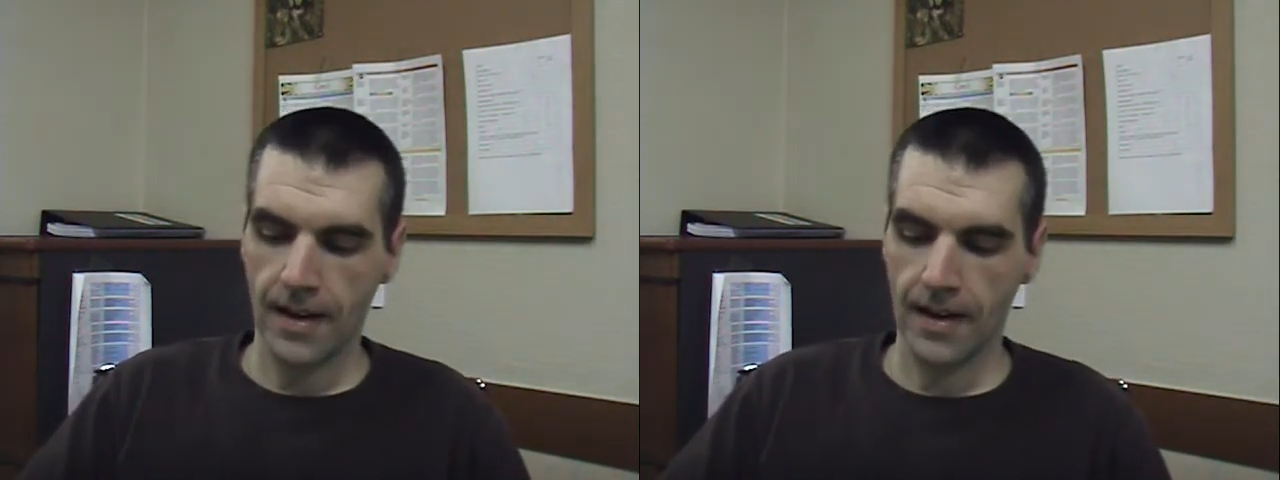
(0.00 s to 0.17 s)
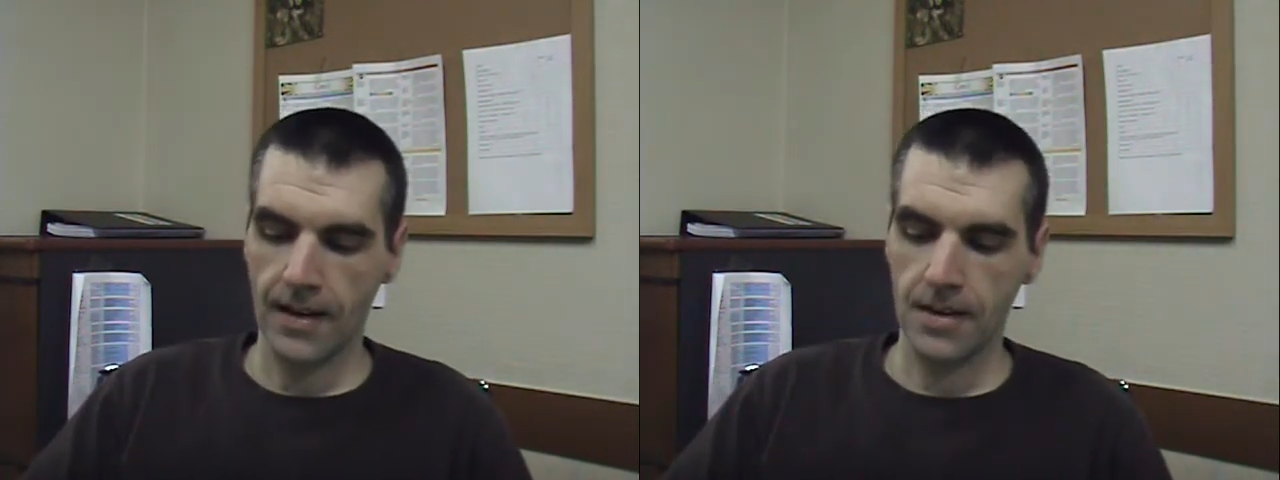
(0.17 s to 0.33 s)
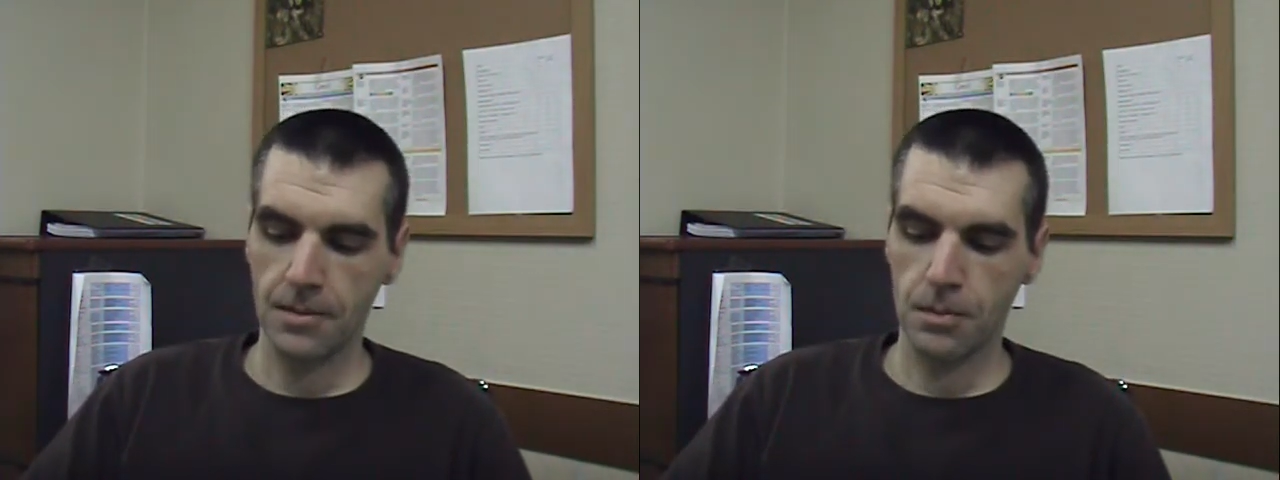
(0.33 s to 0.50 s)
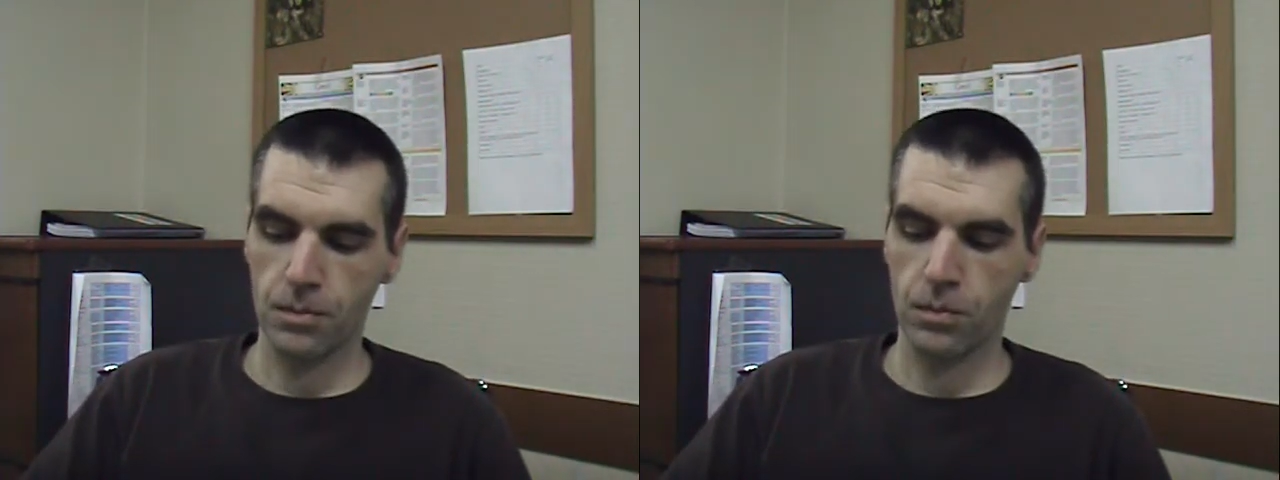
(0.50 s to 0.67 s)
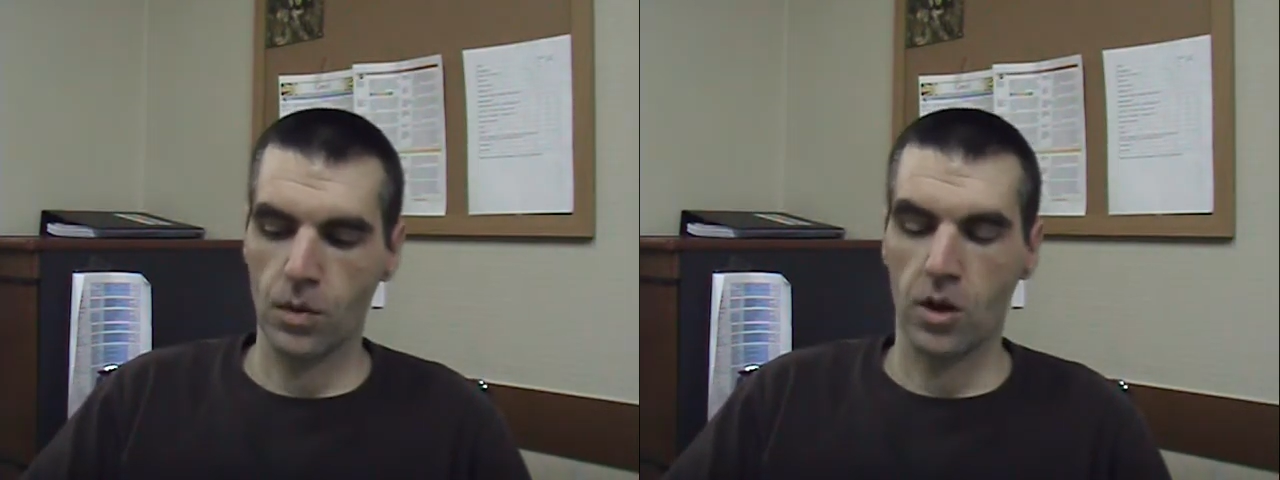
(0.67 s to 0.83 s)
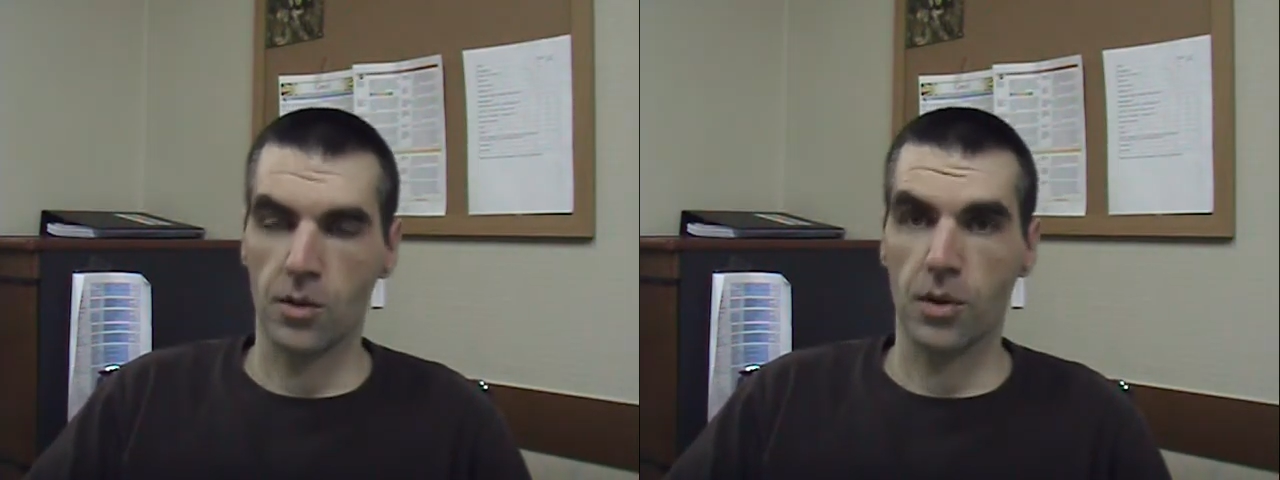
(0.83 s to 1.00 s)
Are
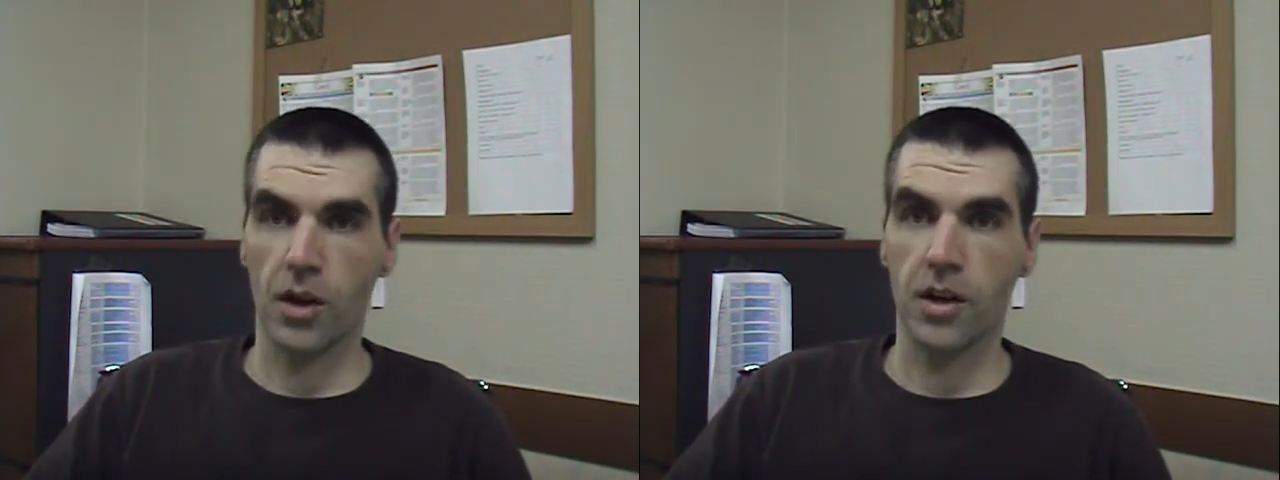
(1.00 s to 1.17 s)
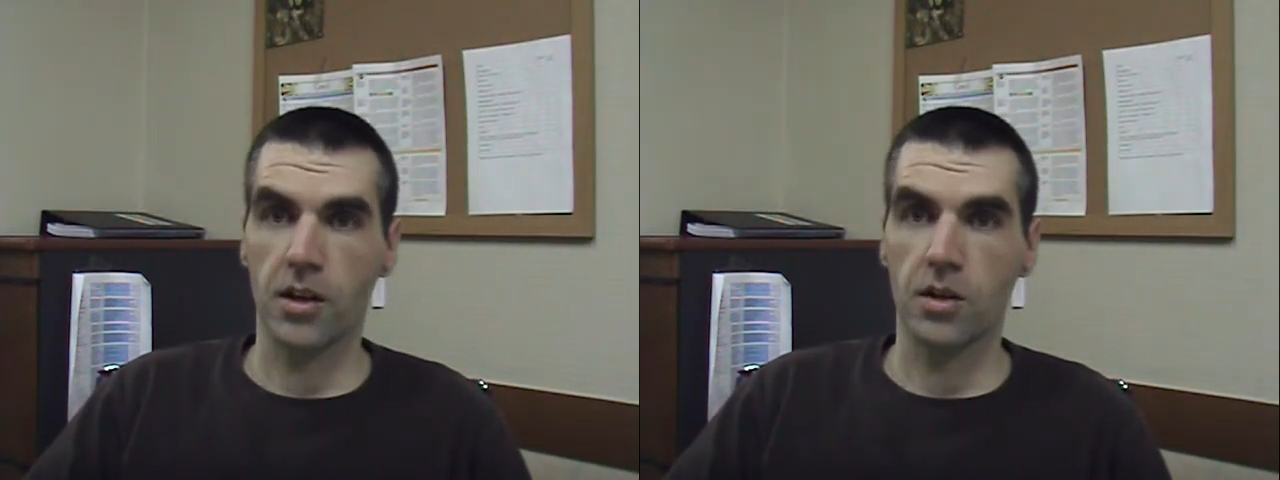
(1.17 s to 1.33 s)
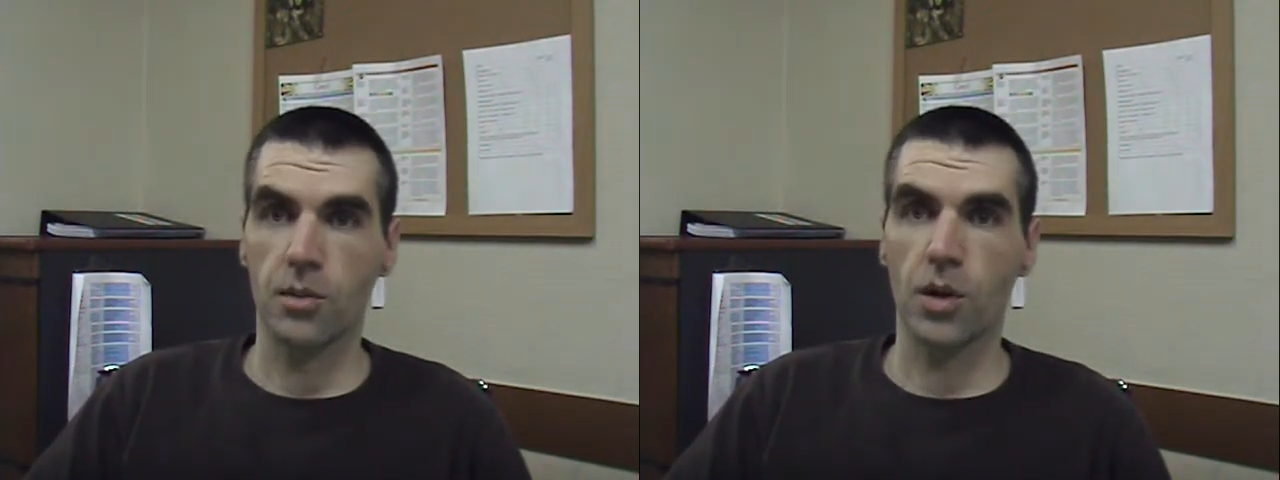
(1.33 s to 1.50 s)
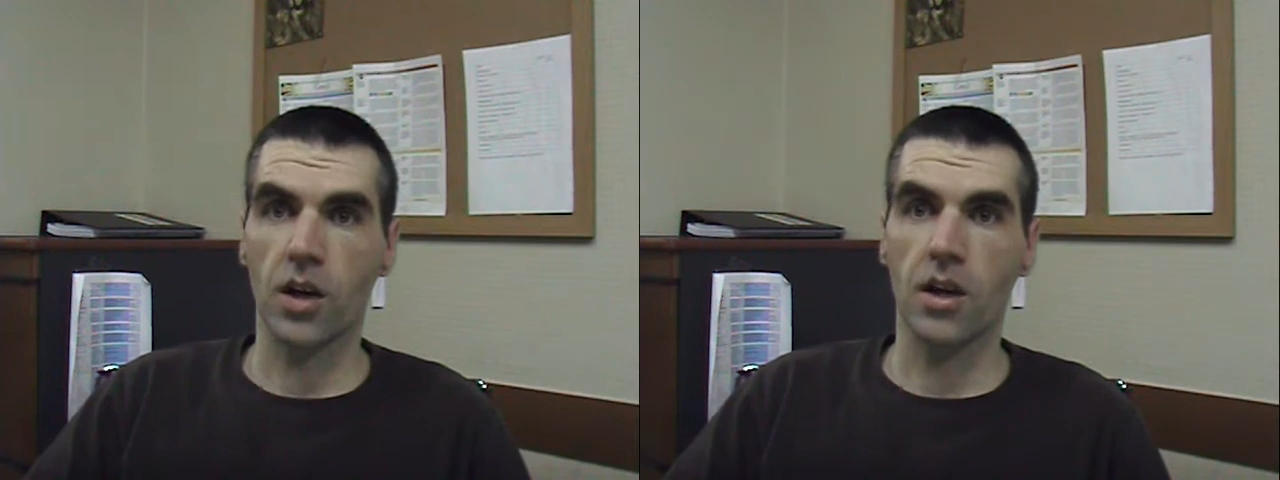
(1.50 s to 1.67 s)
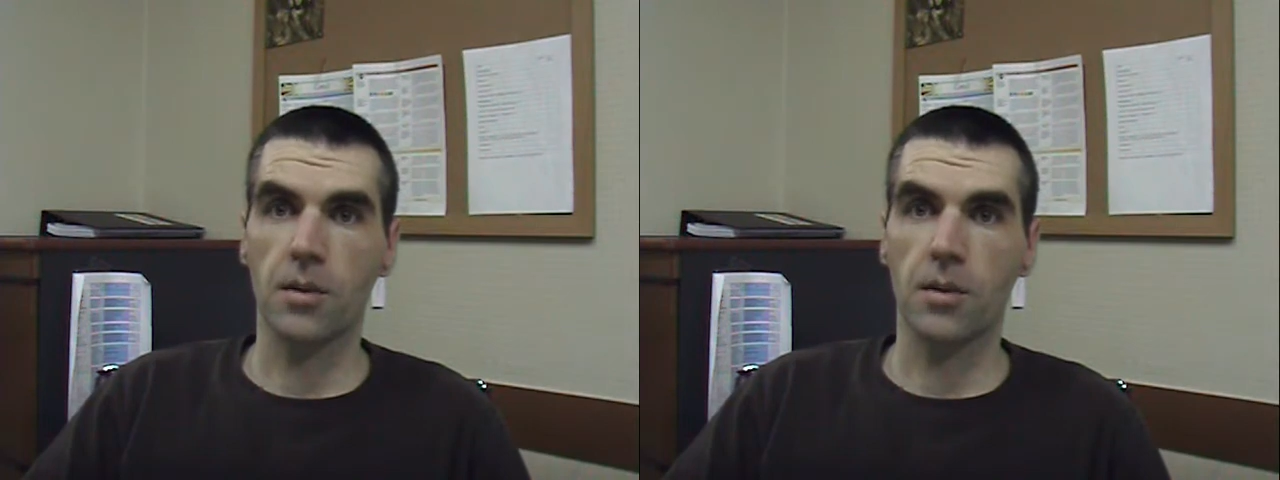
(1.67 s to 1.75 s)
you planning to bring